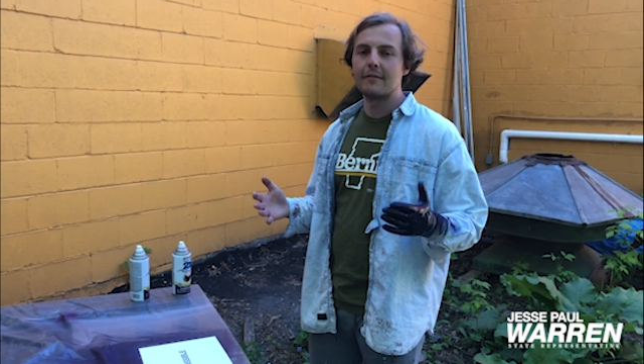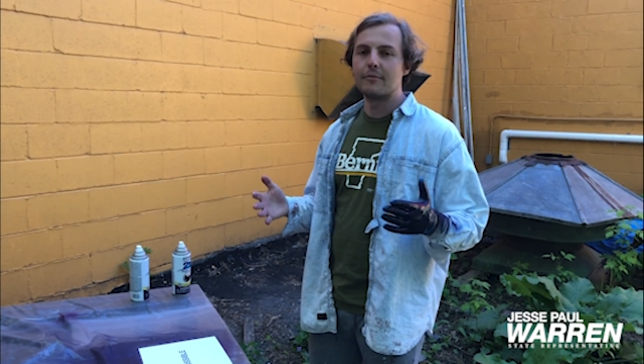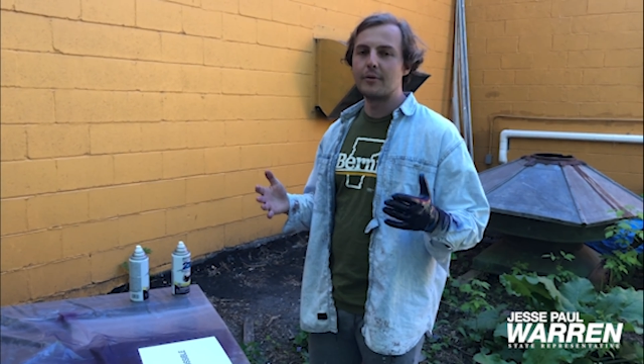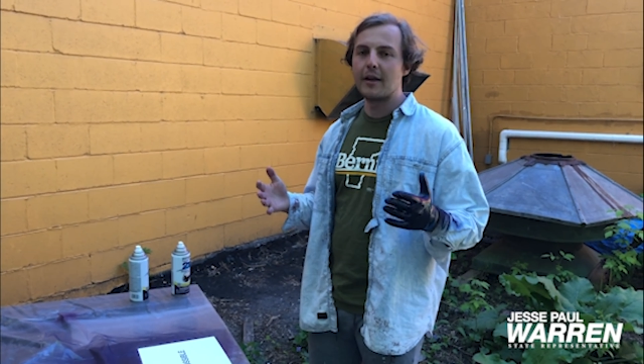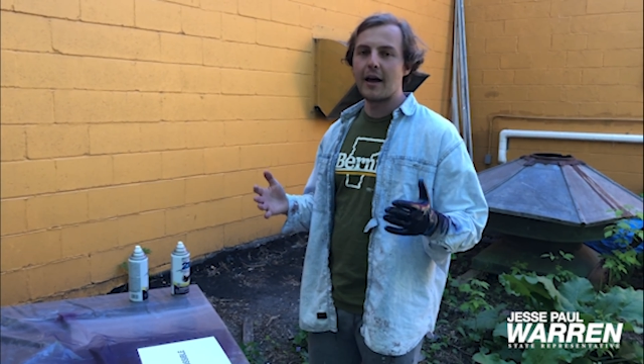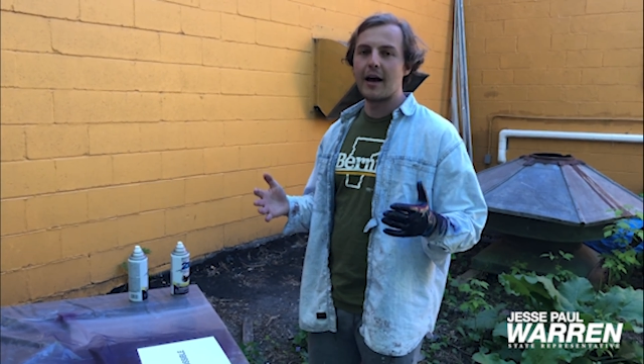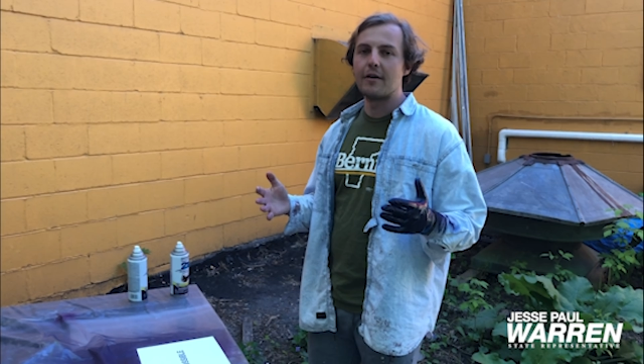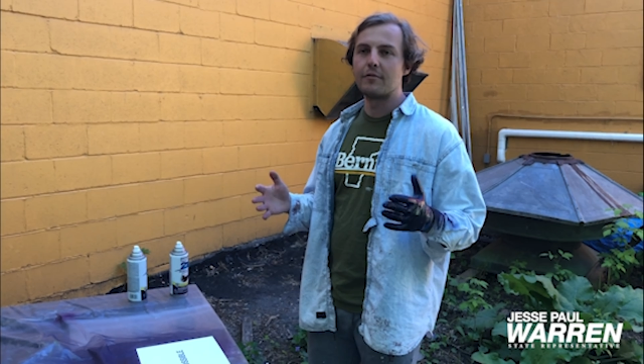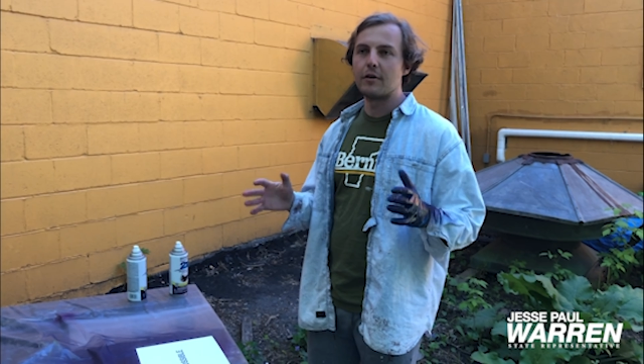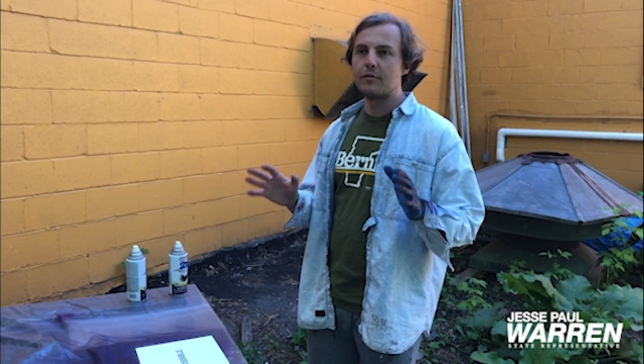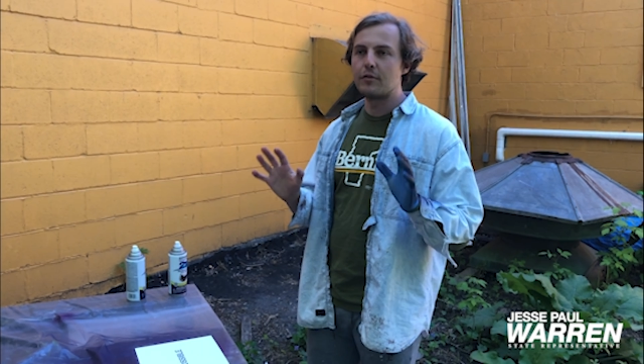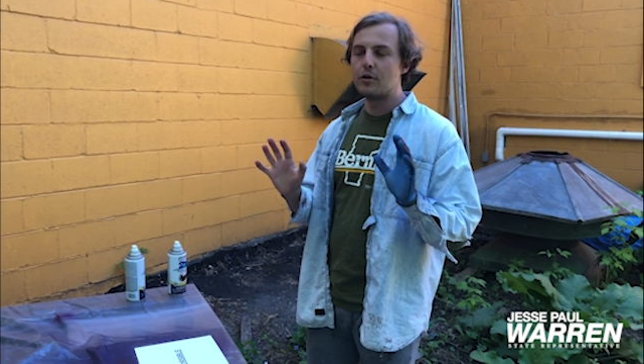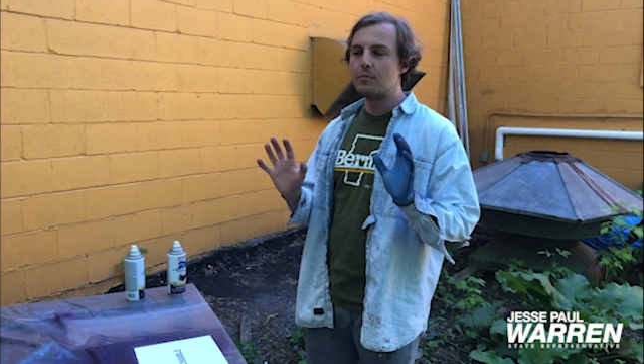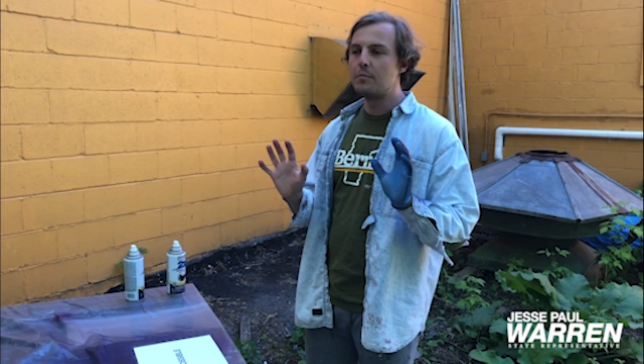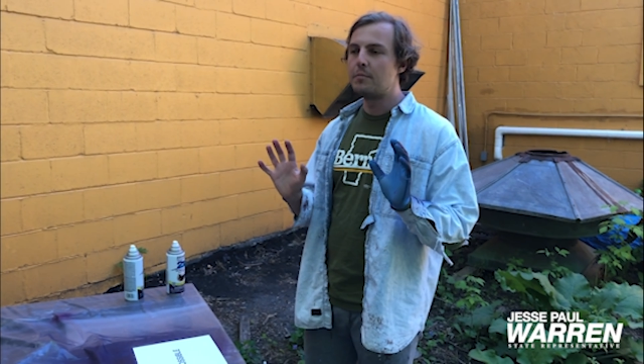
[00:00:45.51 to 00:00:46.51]
we have of
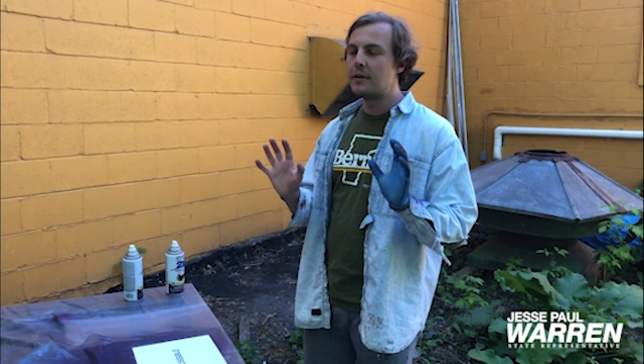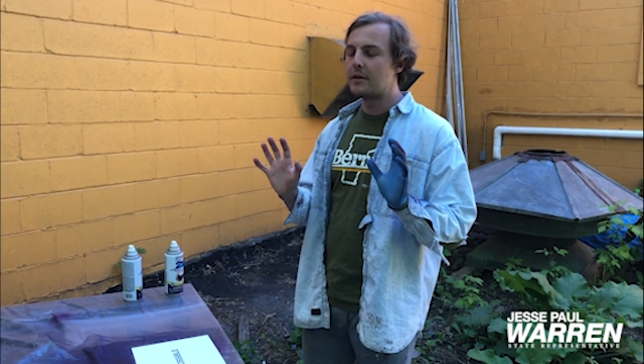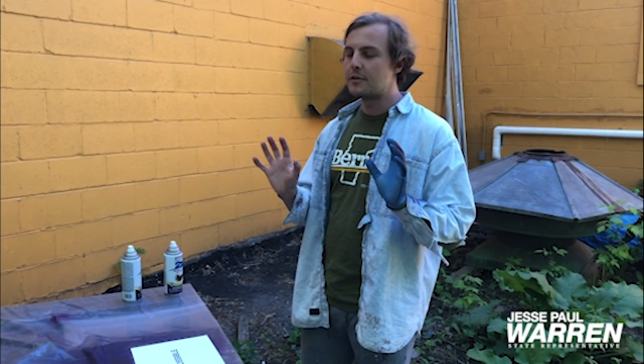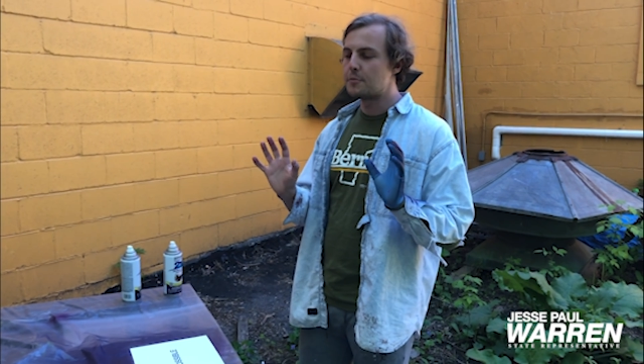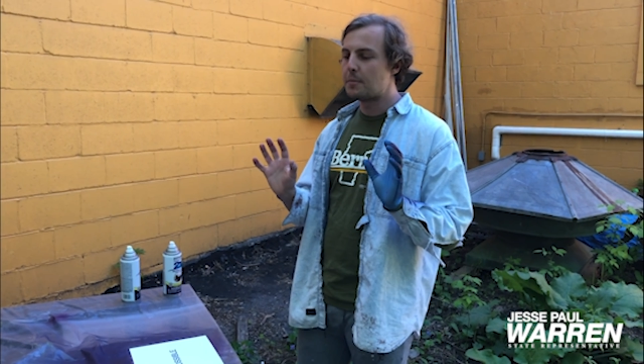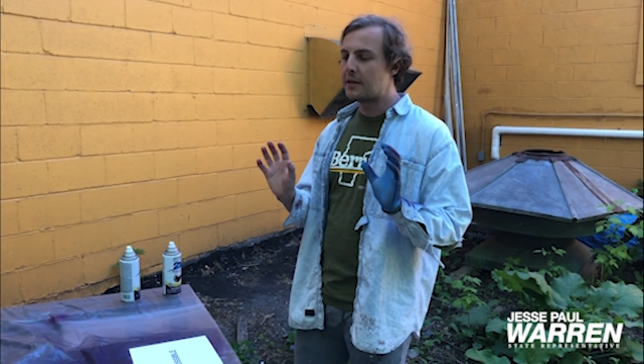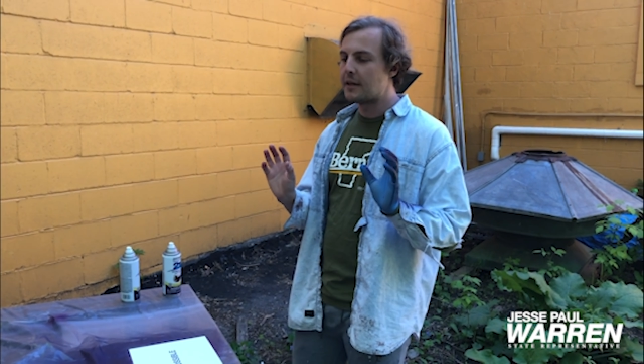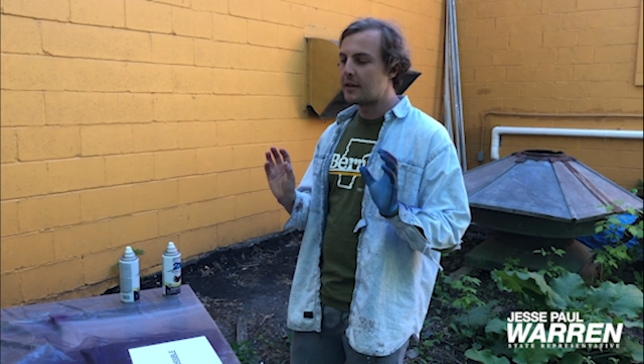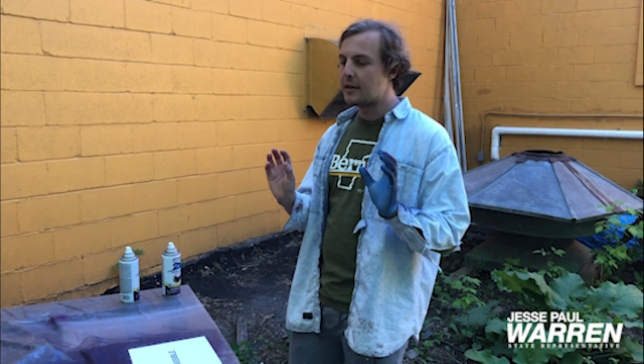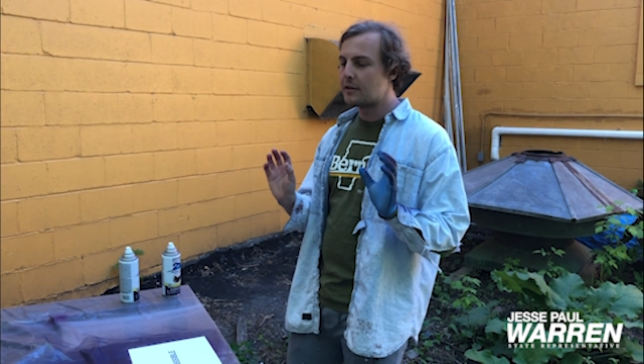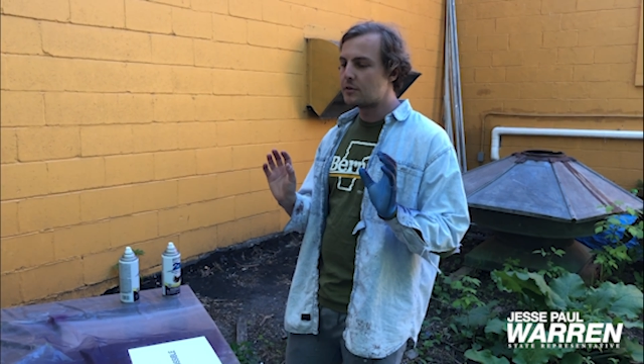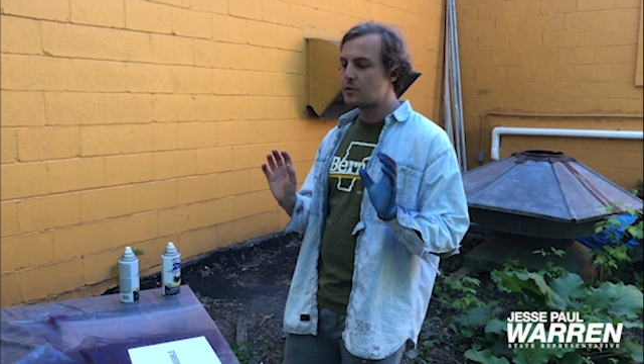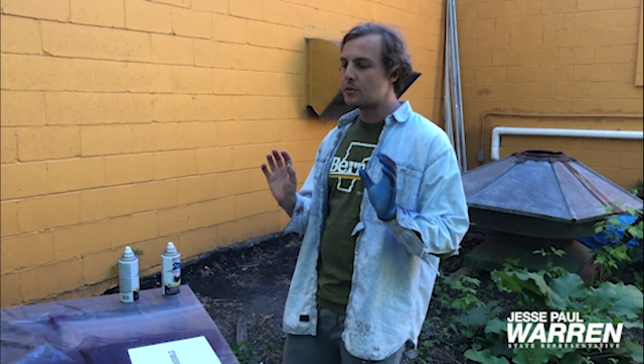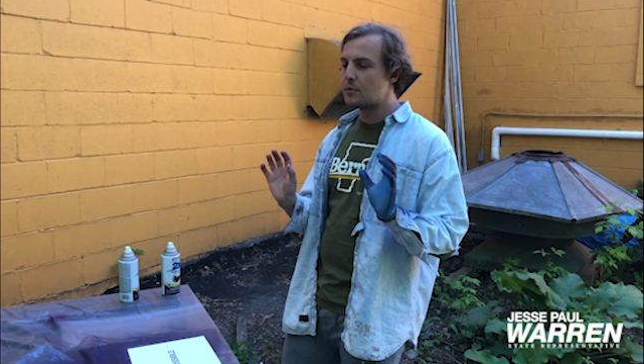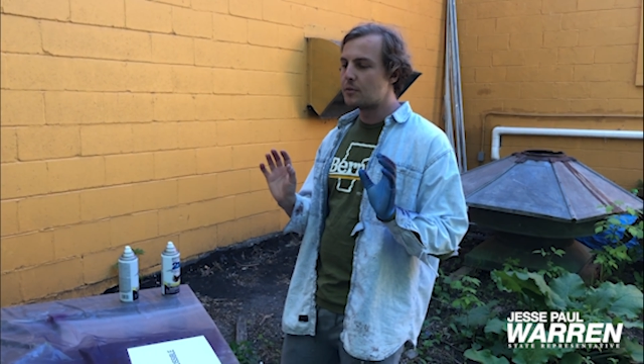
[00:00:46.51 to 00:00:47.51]
human beings beginning
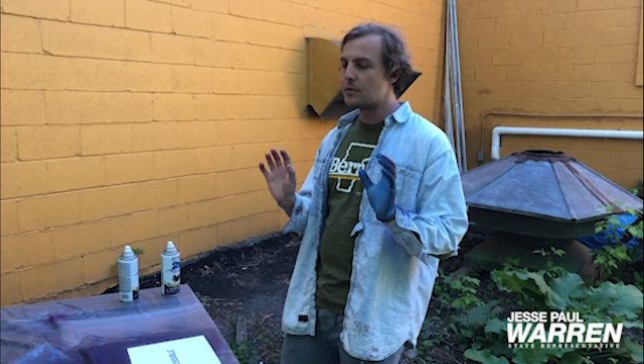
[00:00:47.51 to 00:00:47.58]
to